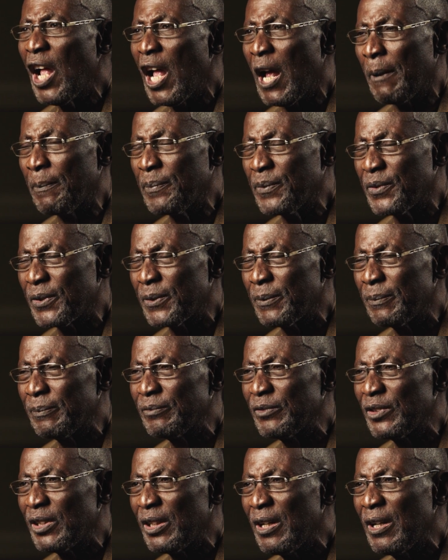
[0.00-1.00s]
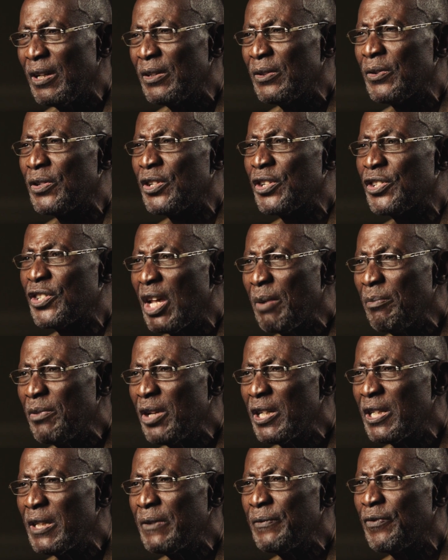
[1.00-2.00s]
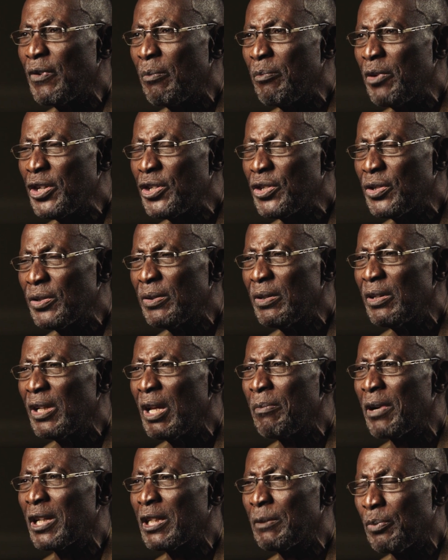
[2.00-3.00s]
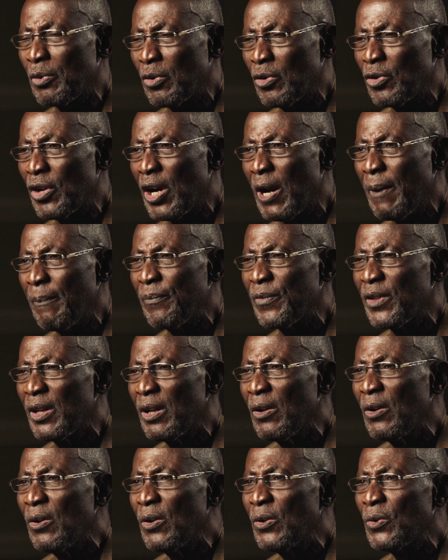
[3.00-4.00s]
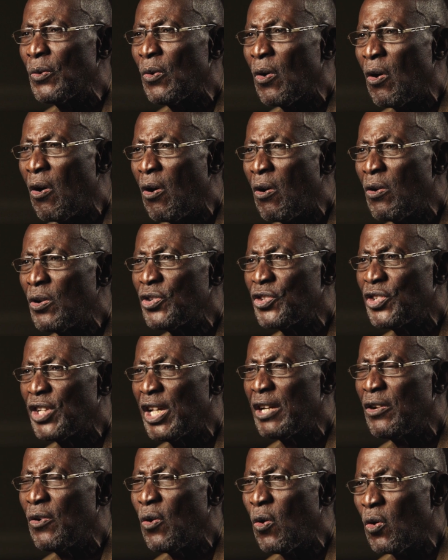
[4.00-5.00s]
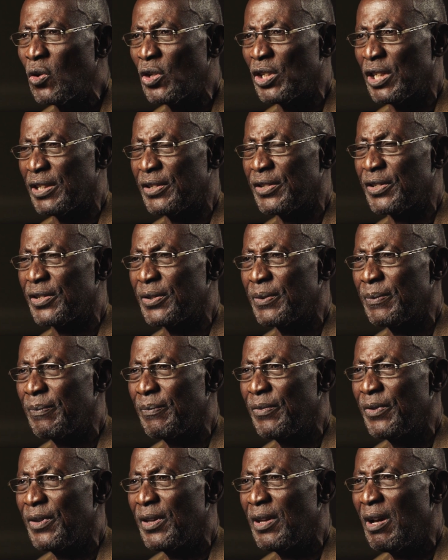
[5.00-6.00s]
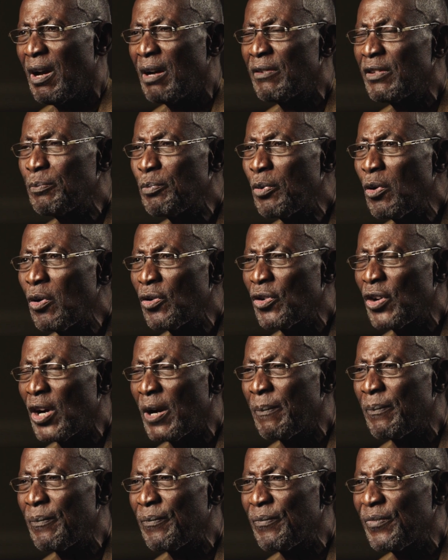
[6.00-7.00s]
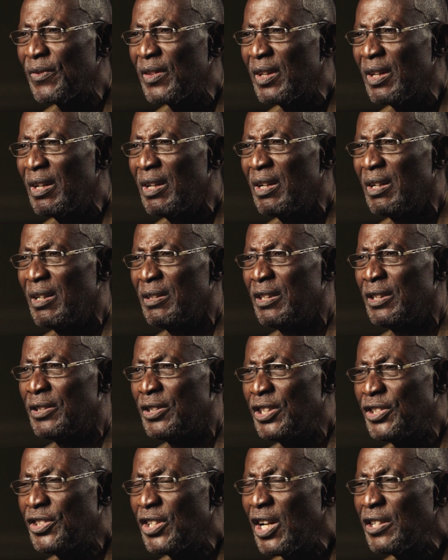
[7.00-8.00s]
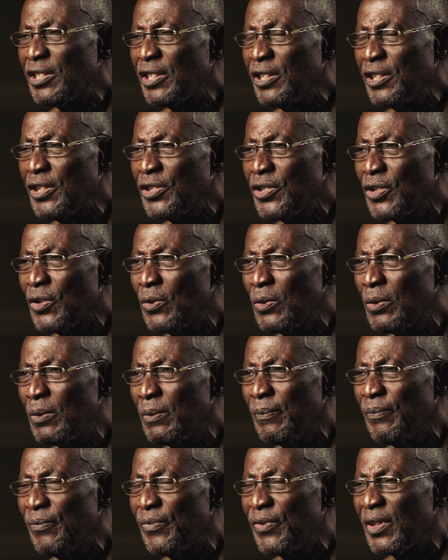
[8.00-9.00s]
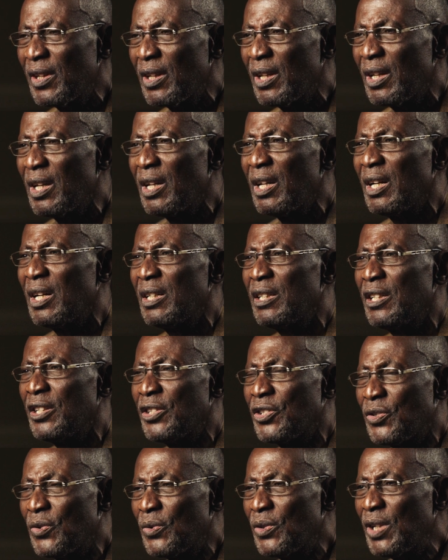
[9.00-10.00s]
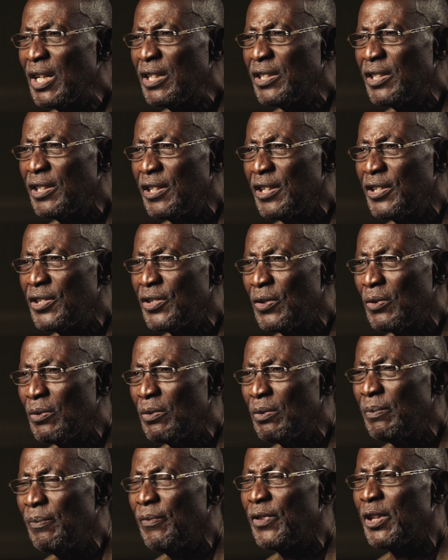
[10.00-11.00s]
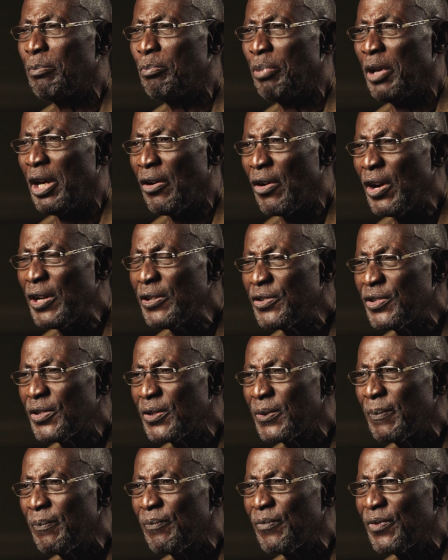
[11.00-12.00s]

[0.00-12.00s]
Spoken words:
helps to disseminate information about the program to all stakeholders of the program. The teachers in the school, the students in the school, the parents,